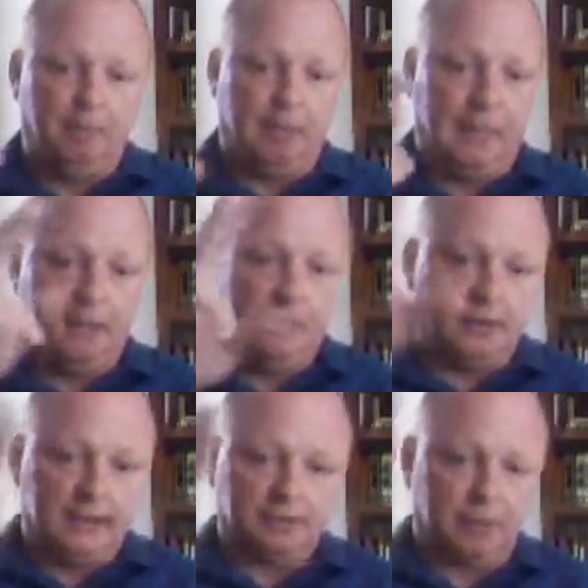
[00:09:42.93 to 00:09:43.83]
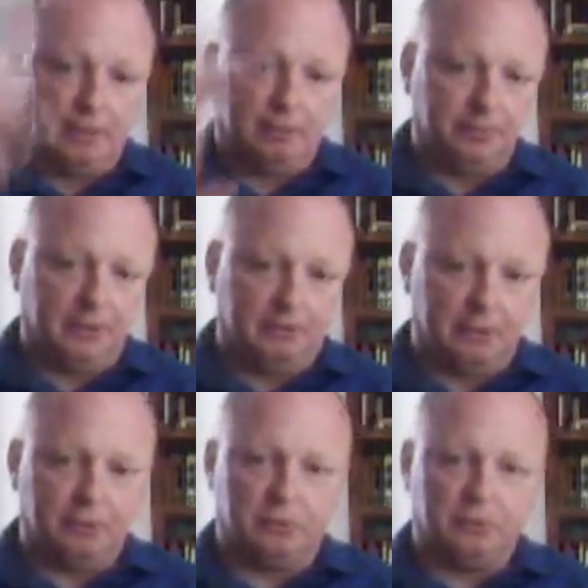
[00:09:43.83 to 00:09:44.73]
B, the next point, give
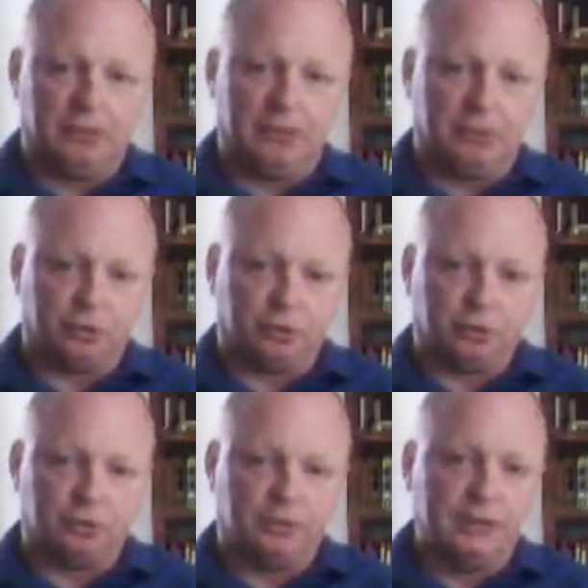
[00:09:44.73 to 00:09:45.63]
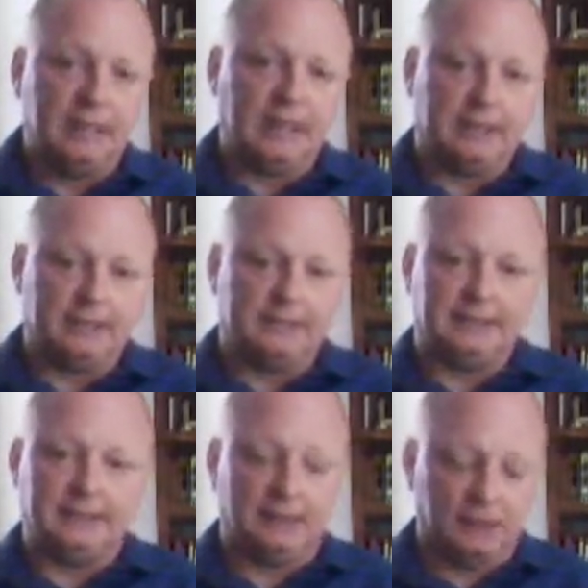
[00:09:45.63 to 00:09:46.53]
me the details and quotes. And then
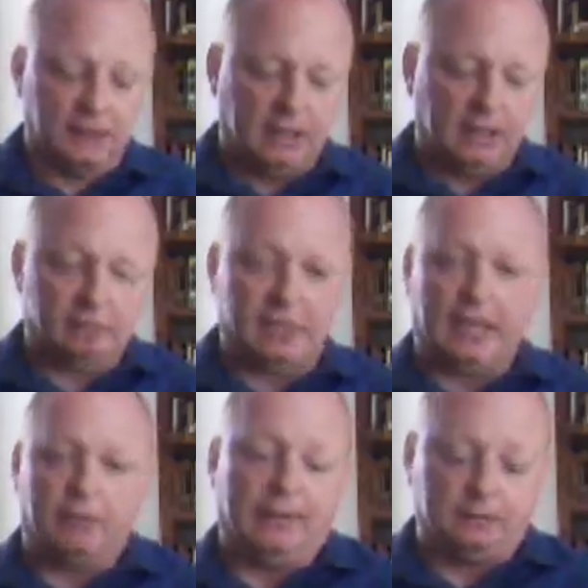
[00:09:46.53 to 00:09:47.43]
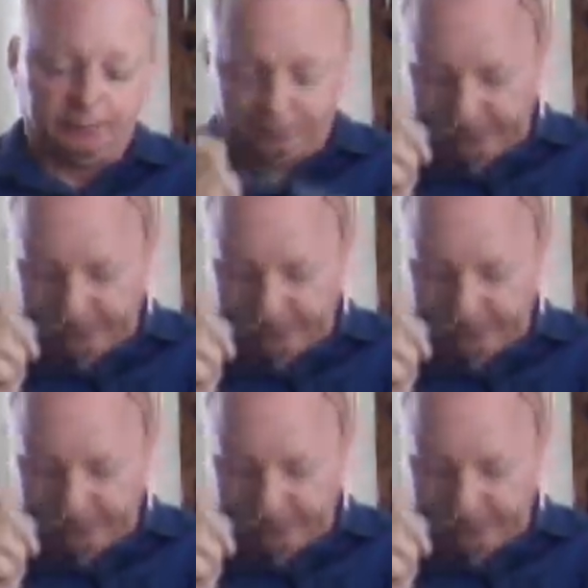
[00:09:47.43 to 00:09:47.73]
C, likewise.